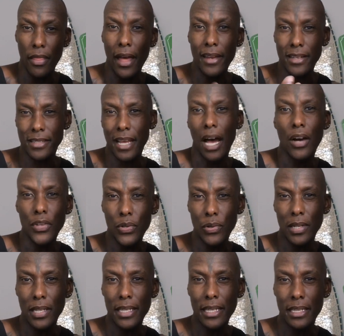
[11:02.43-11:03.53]
That is how
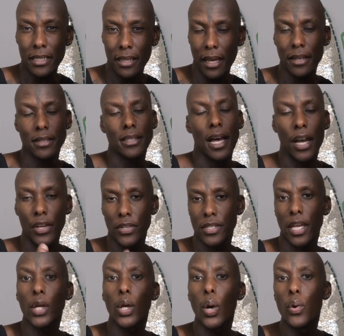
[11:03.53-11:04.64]
you lead. That is how you
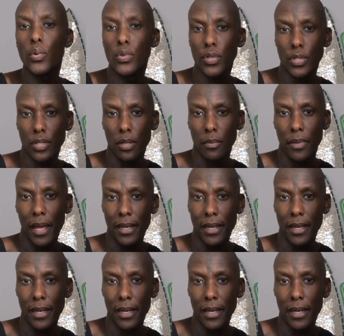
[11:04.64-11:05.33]
take ownership.